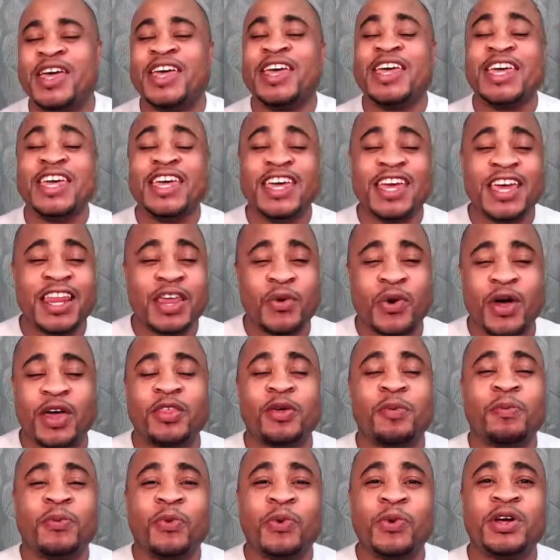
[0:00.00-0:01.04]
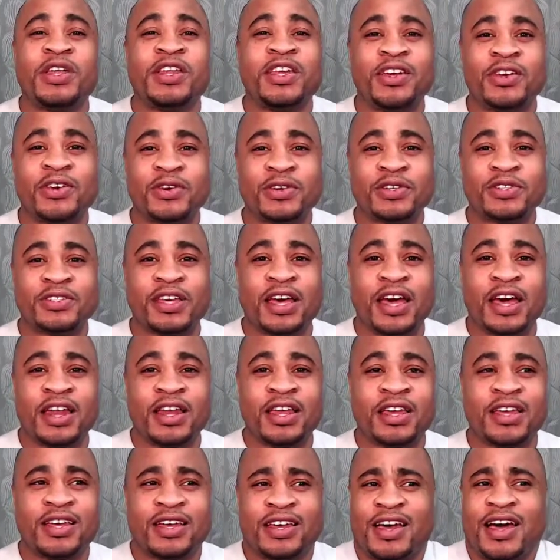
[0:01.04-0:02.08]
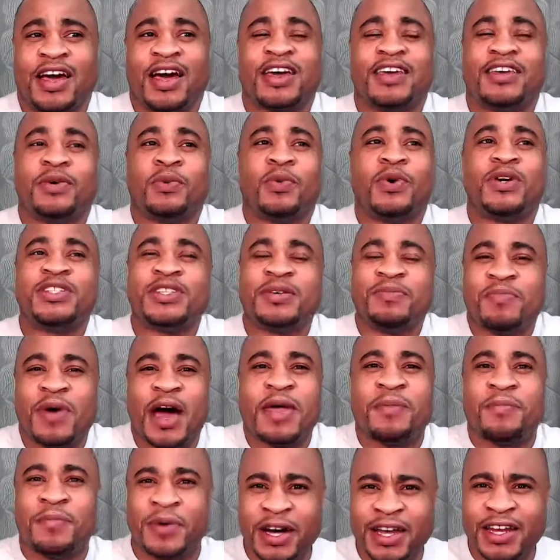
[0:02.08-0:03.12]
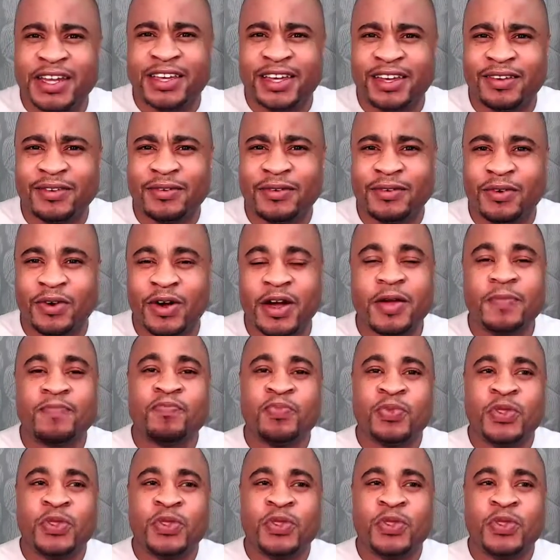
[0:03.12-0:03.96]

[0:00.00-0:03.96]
Anyway, the point here is that it wasn't my money, right?